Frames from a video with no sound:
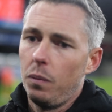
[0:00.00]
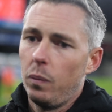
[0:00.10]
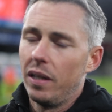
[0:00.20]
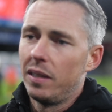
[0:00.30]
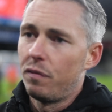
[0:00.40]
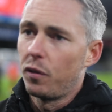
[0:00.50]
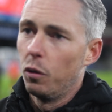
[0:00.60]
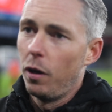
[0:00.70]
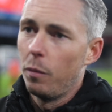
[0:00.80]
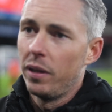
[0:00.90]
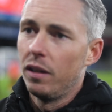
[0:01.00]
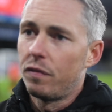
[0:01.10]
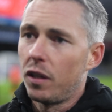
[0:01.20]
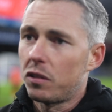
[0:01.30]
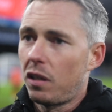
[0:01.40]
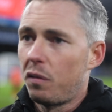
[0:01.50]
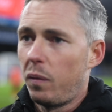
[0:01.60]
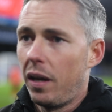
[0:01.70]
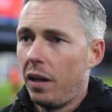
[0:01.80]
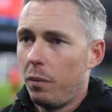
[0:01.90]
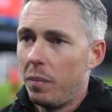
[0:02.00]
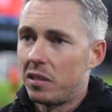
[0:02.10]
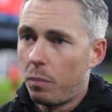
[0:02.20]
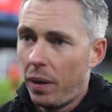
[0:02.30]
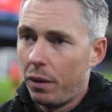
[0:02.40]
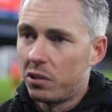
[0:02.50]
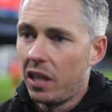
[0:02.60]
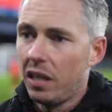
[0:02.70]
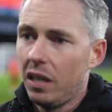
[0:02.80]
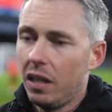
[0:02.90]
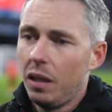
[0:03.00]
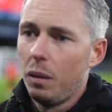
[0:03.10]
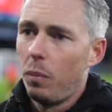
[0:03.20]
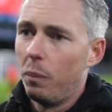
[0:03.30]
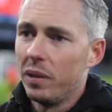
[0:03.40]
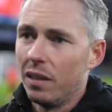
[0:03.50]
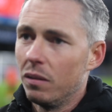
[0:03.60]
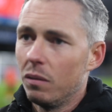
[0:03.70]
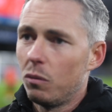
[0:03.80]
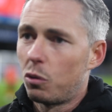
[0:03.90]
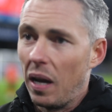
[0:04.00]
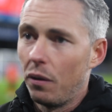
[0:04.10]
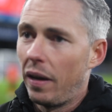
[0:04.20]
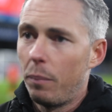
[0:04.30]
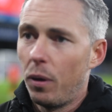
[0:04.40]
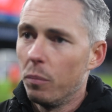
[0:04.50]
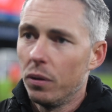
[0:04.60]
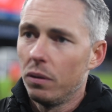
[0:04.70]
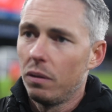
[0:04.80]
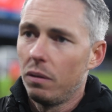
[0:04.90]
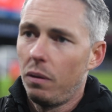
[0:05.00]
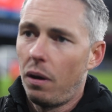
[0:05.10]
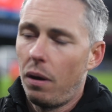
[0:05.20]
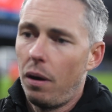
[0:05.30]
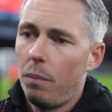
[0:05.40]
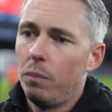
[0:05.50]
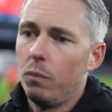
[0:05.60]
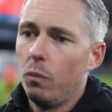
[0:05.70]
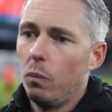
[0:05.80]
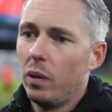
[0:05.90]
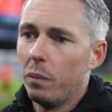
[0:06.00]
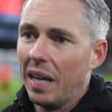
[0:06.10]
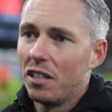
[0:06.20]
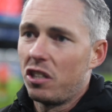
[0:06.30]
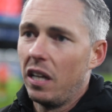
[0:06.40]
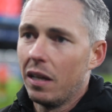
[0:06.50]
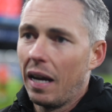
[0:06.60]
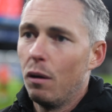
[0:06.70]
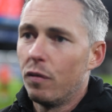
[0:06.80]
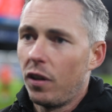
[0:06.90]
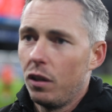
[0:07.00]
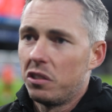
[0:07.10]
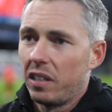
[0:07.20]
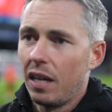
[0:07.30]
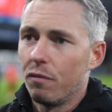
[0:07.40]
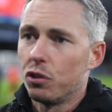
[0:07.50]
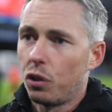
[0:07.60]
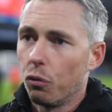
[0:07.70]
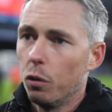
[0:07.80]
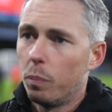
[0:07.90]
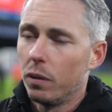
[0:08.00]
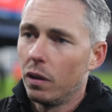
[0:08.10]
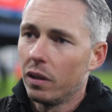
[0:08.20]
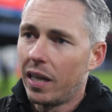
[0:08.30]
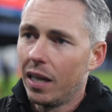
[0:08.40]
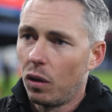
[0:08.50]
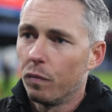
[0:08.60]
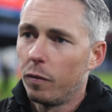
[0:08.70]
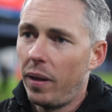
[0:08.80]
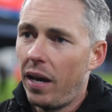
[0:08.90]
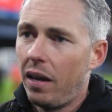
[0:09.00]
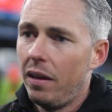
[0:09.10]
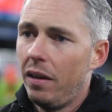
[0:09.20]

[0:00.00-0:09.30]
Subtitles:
We had a difficult moment in the first half where we missed a penalty, but we didn't dwell on that moment. We actually galvanised together as a group and kicked on from there.